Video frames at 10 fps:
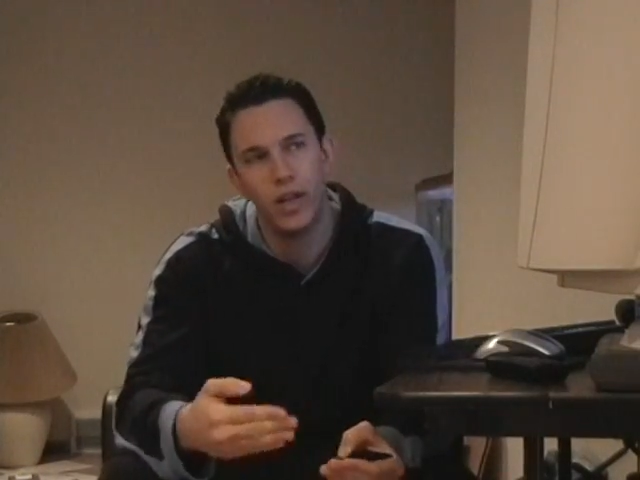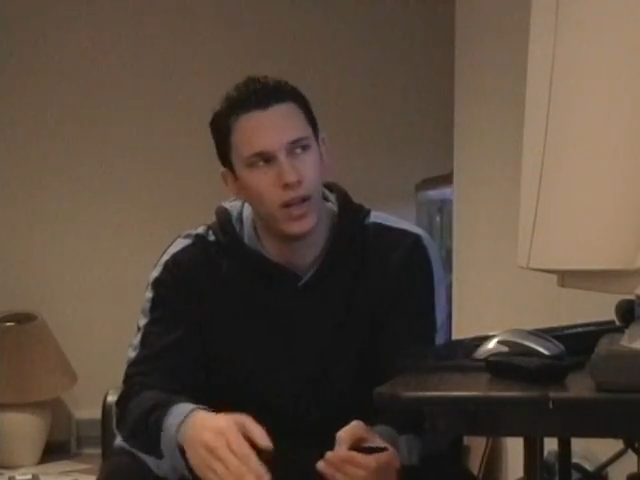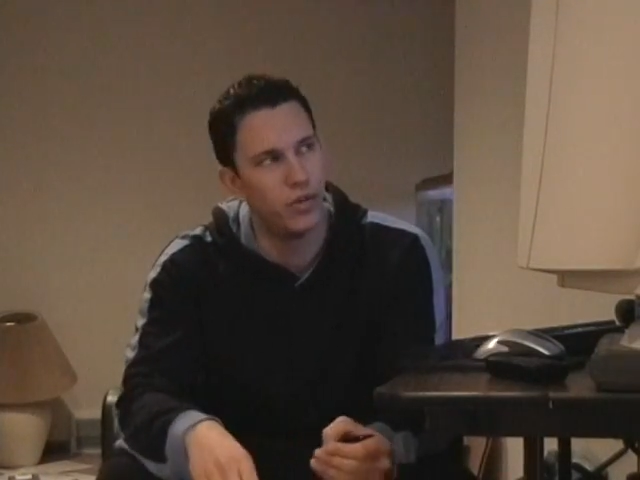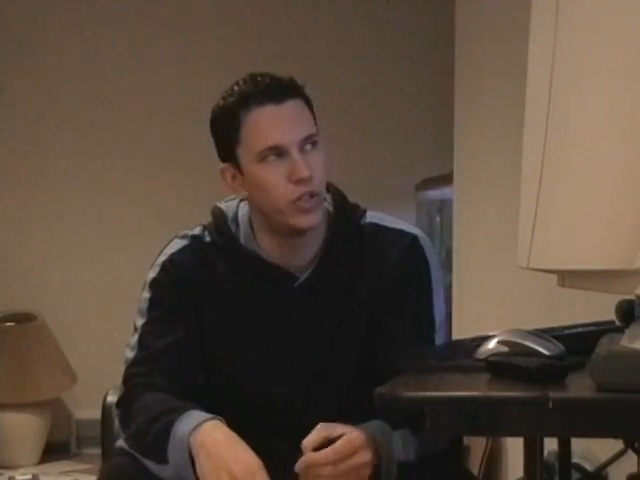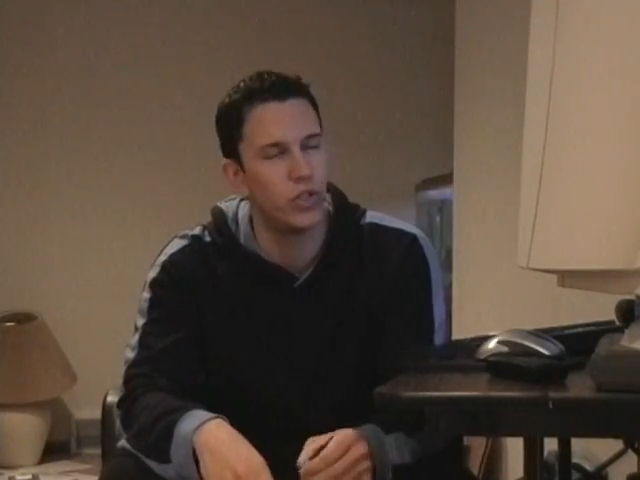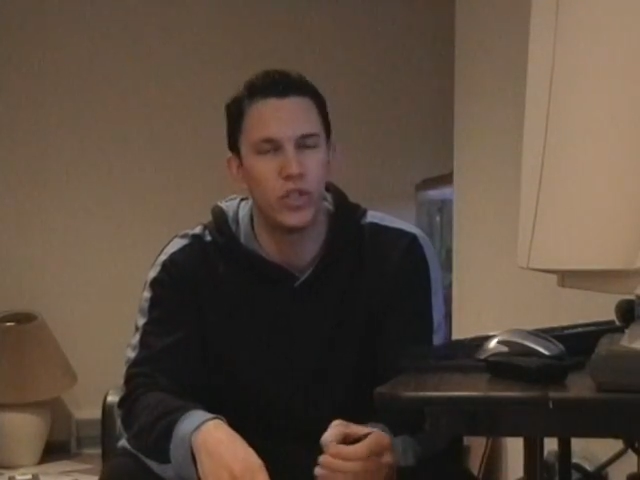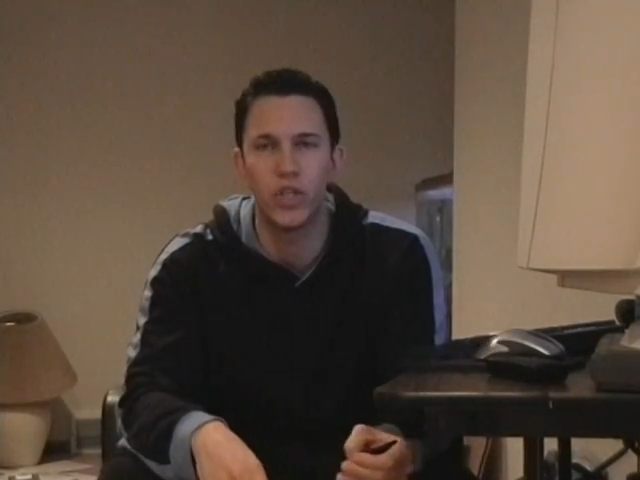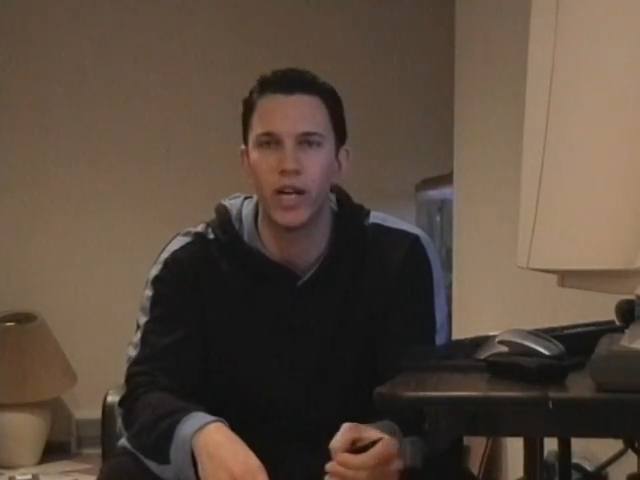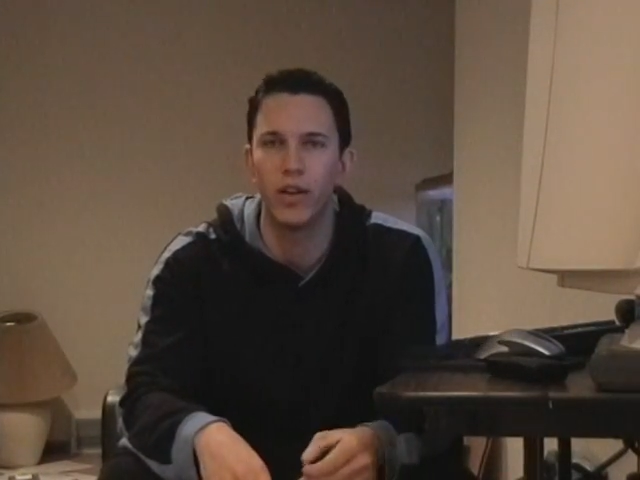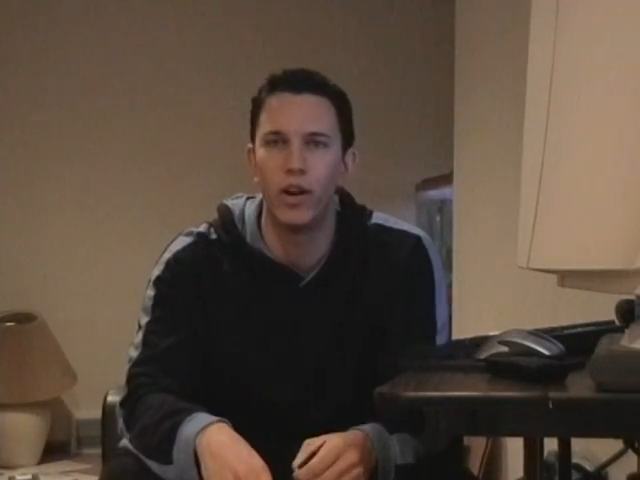I was just
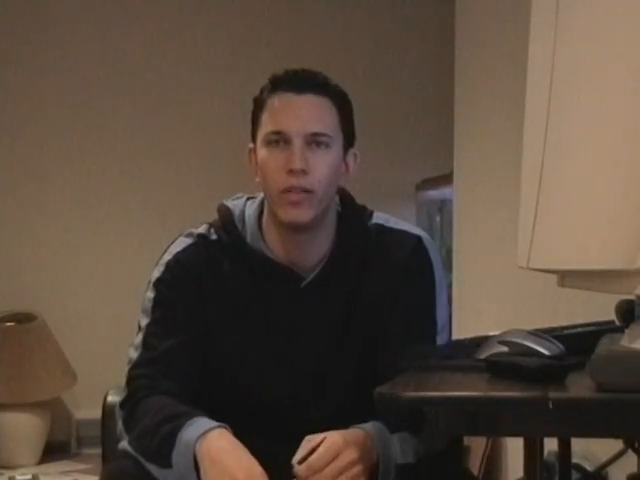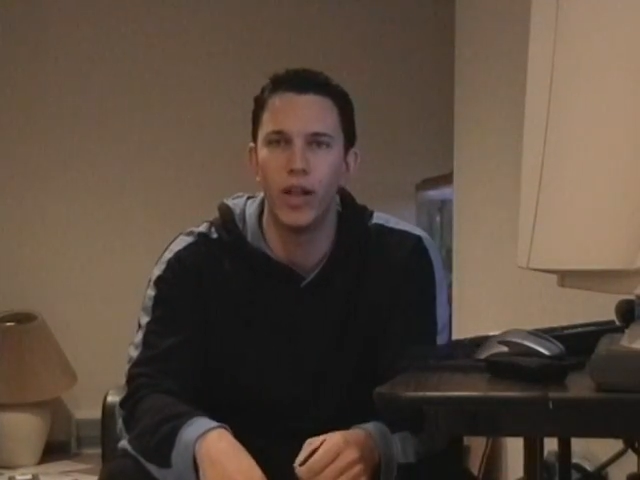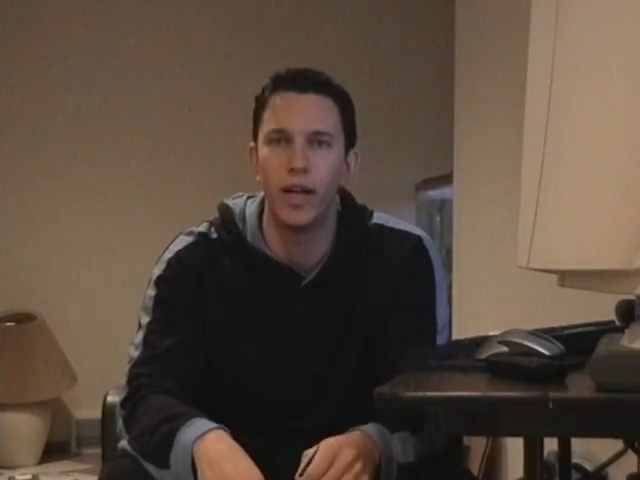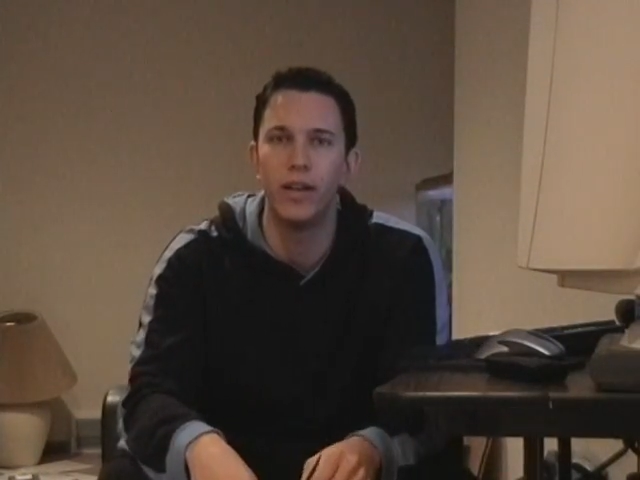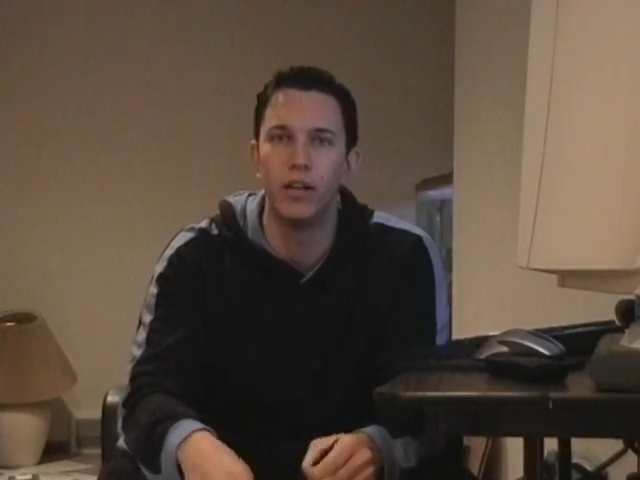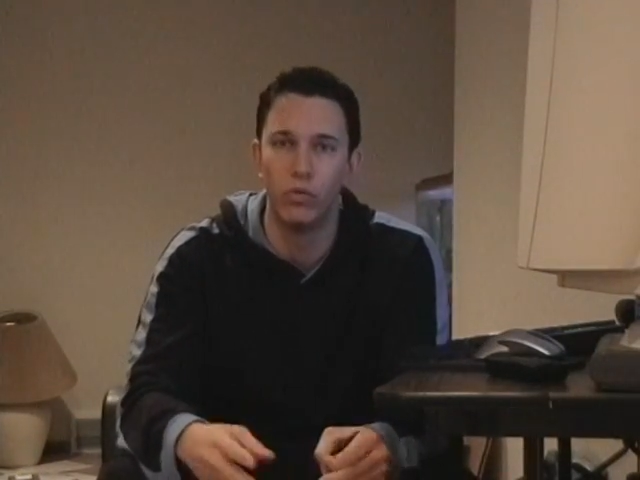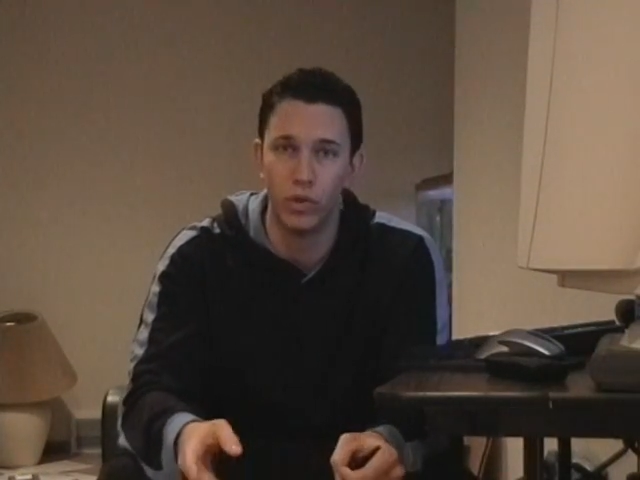checking online, and it